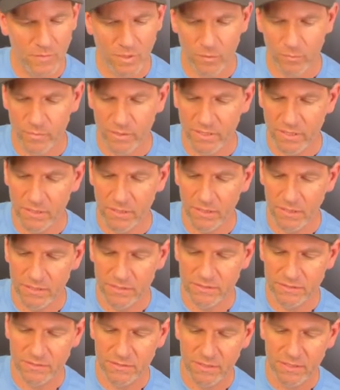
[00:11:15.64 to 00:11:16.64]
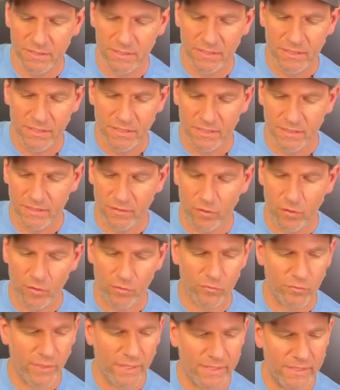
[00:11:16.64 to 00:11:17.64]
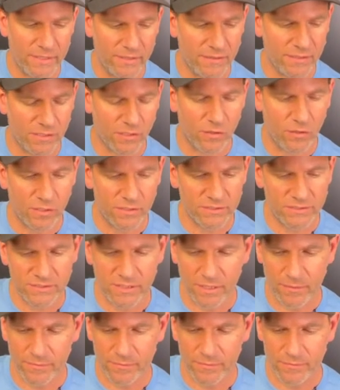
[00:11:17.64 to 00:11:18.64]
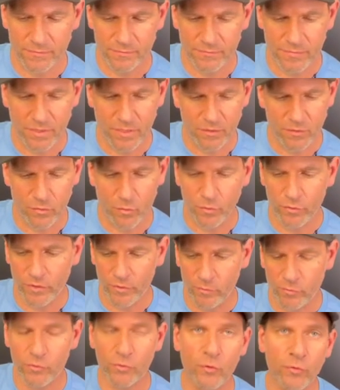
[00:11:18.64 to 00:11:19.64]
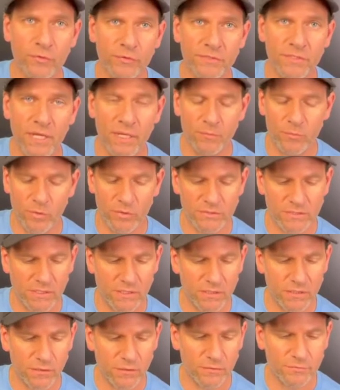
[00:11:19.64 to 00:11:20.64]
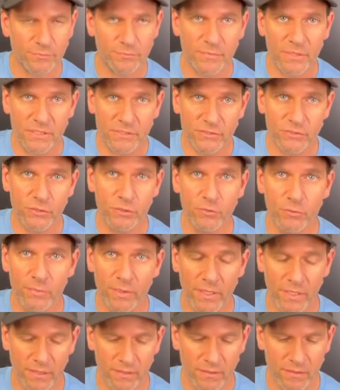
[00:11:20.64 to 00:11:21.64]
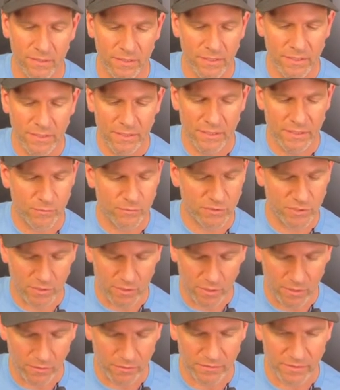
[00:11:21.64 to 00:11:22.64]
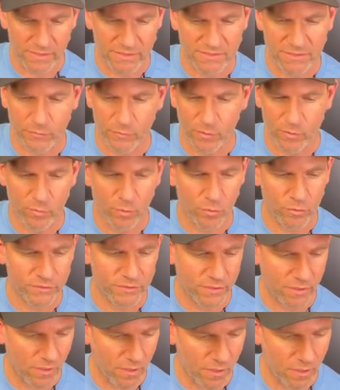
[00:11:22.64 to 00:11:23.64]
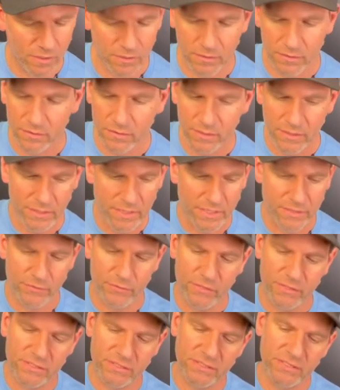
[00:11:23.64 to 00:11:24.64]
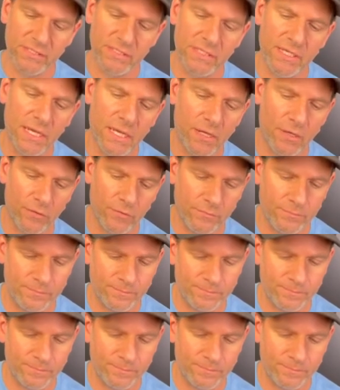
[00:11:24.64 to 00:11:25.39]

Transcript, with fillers: because already the concept or the prototype was a little bit too big. There was a lot of things that were bolted on, and you could see how